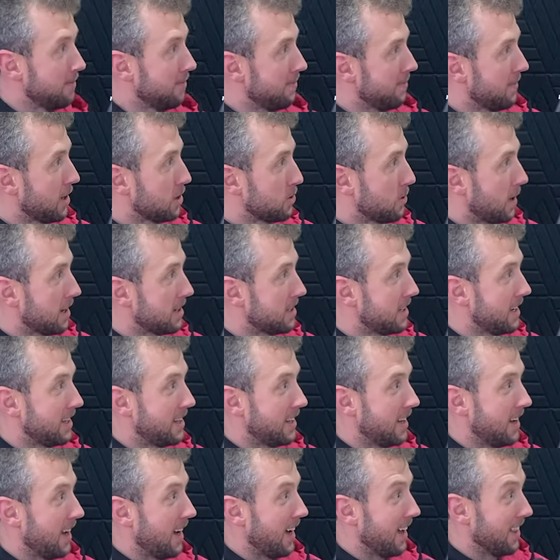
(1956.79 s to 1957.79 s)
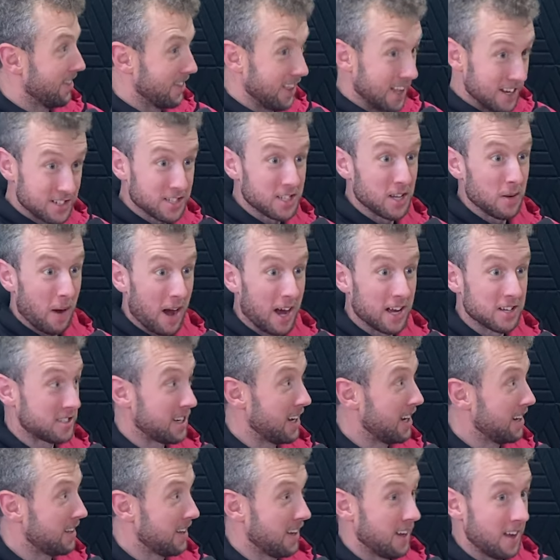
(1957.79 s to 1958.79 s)
That's what I said. Literally, oh, what I
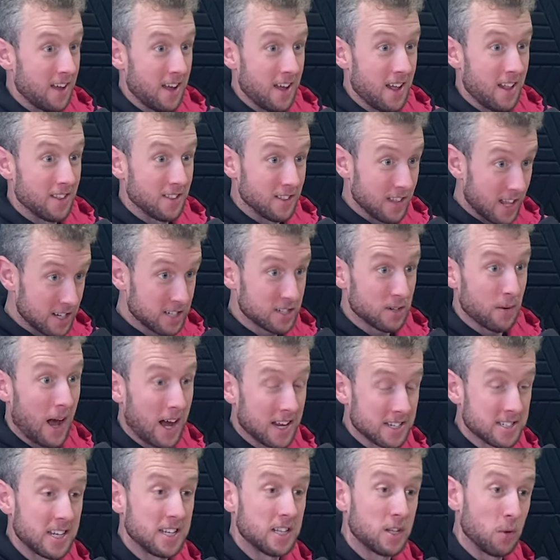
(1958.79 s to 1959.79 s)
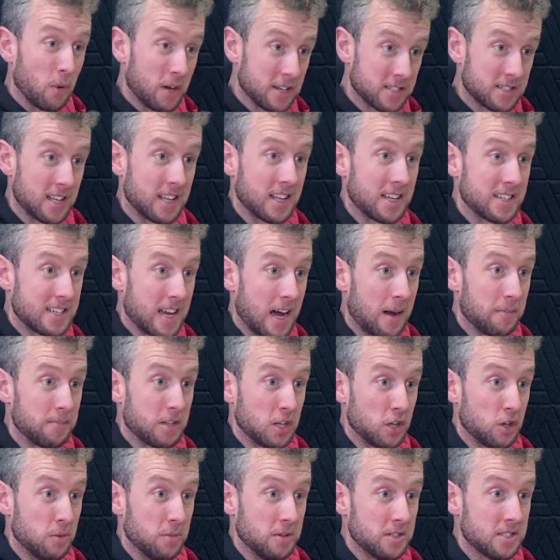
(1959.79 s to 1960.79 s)
said. Yeah. Literally, I, I said the worst thing that's happened to
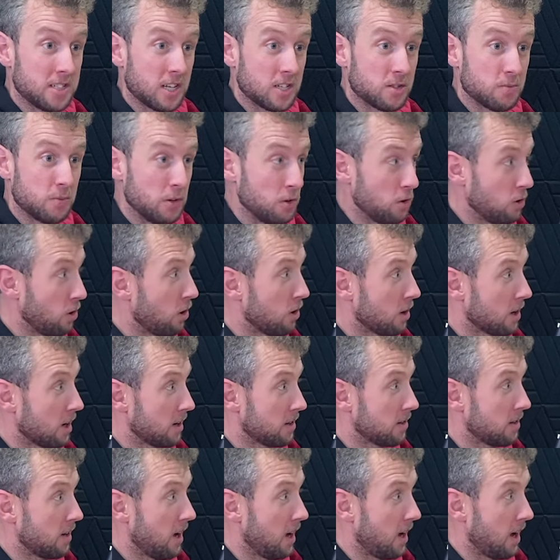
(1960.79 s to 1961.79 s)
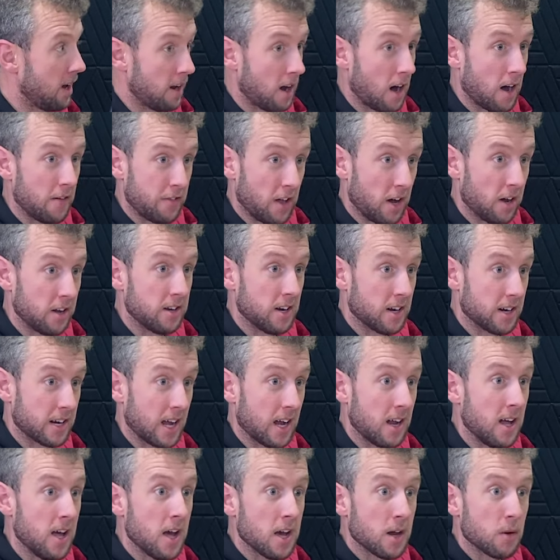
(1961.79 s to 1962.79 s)
humans is we no longer uh, have the hunter
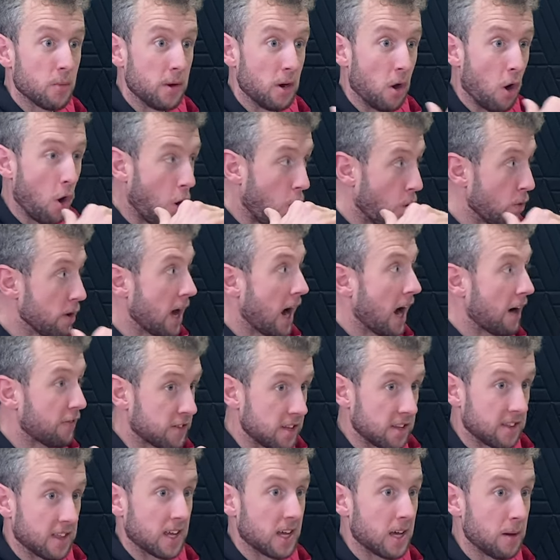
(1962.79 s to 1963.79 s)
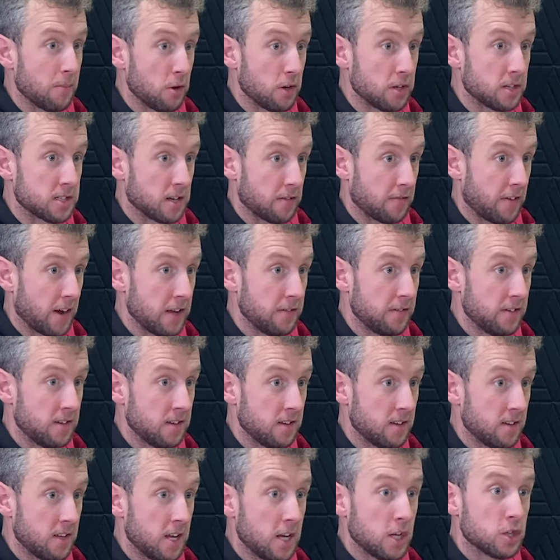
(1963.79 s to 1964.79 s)
gatherer when all you have to think about is surviving.
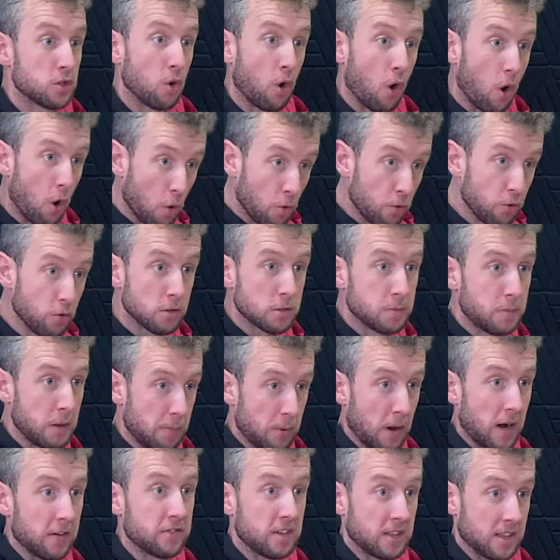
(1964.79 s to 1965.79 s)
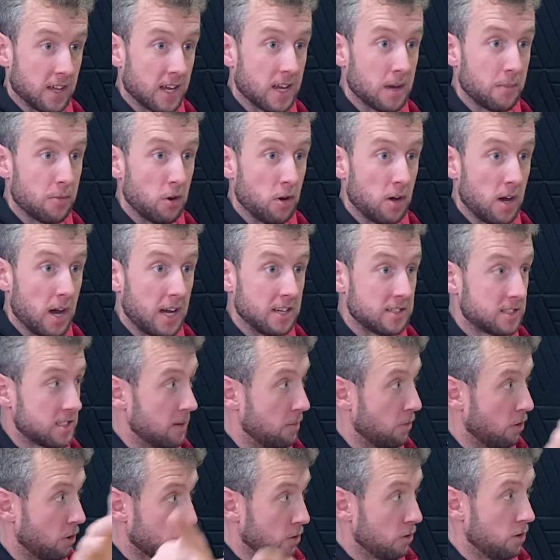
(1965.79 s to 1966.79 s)
Yeah. So all those people have to think about like, is
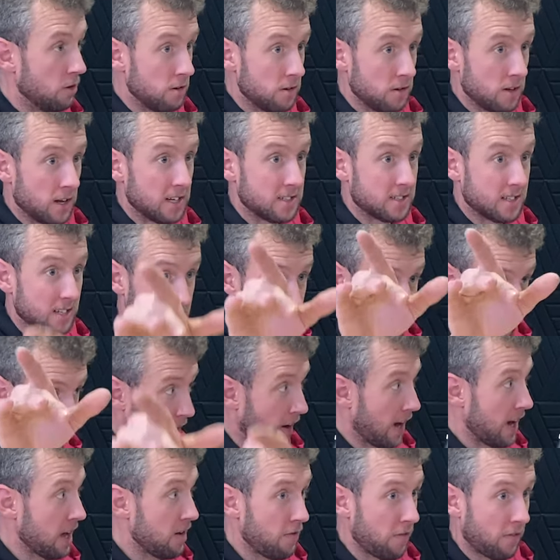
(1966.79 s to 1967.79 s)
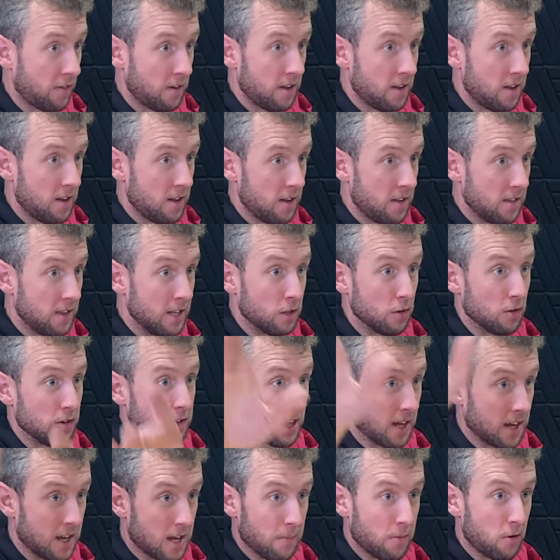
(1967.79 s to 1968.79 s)
tomorrow, mm -hmm. is to survive. Like
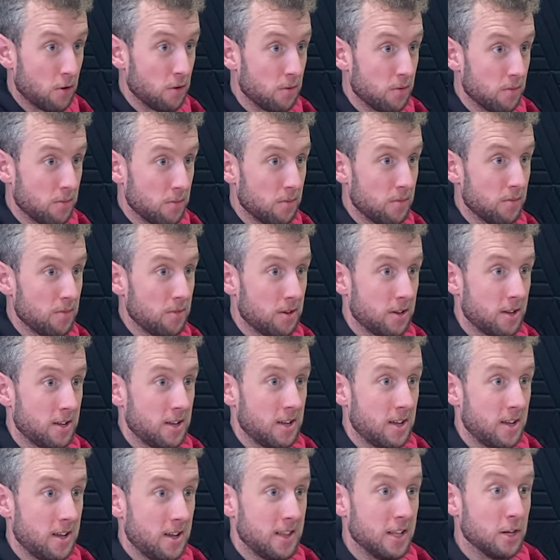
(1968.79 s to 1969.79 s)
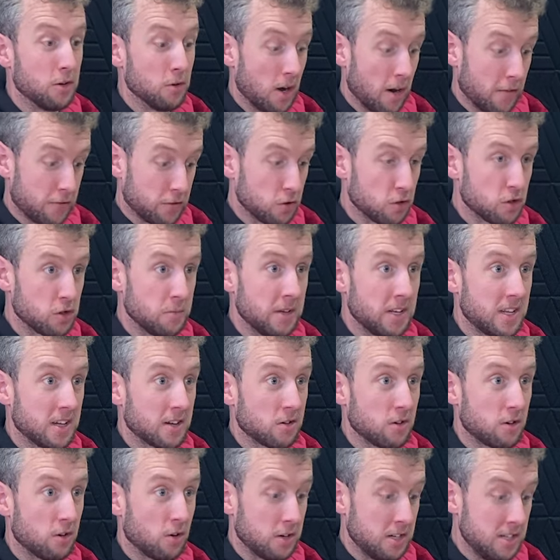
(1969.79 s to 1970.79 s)
obviously, about, it's like they don't have social media
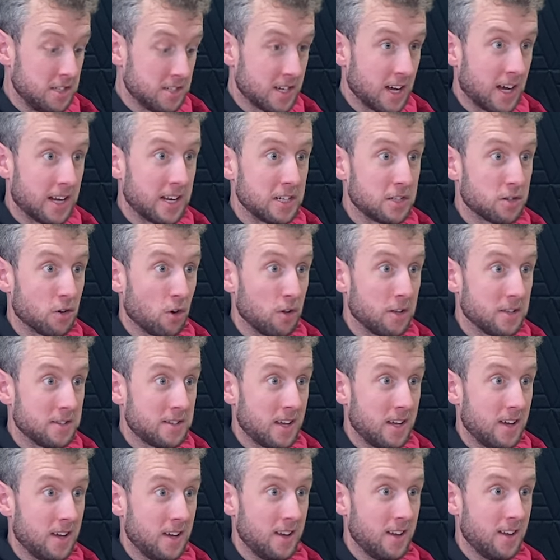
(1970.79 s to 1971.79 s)
going. Oh, he's got a nice exactly. holiday.